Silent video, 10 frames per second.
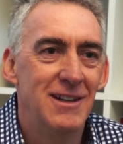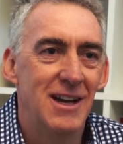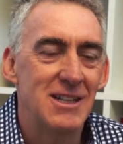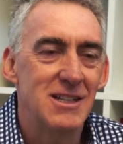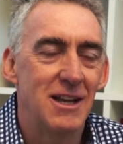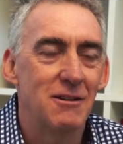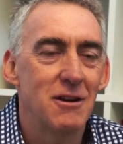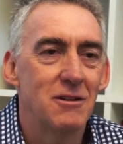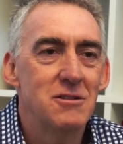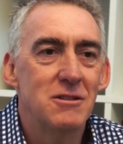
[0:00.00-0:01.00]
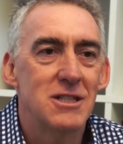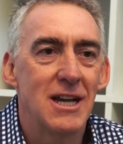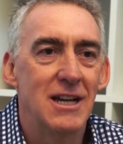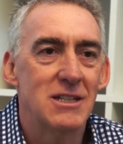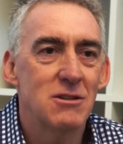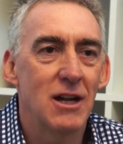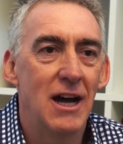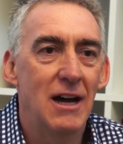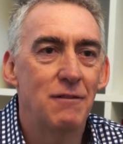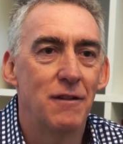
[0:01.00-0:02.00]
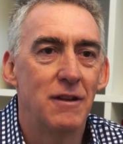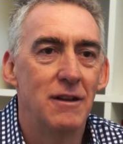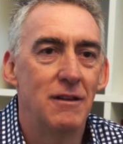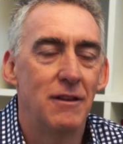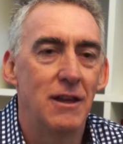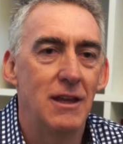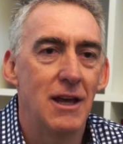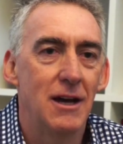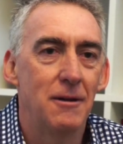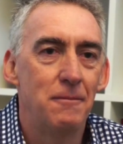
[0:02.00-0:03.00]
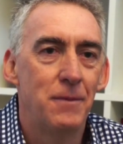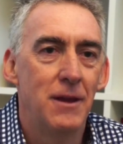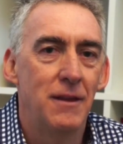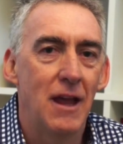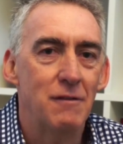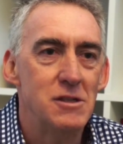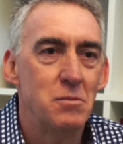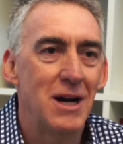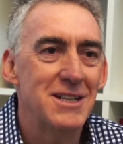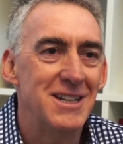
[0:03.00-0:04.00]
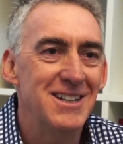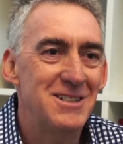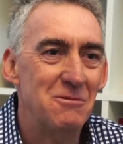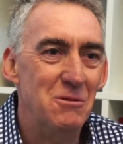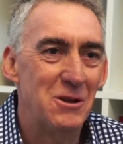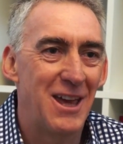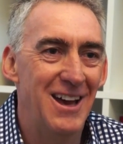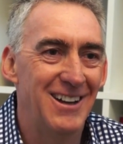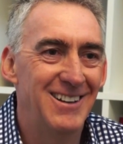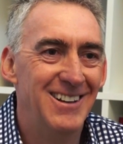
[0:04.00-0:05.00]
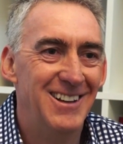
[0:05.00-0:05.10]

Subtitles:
And I should say it's kind of hard for the average punter to work out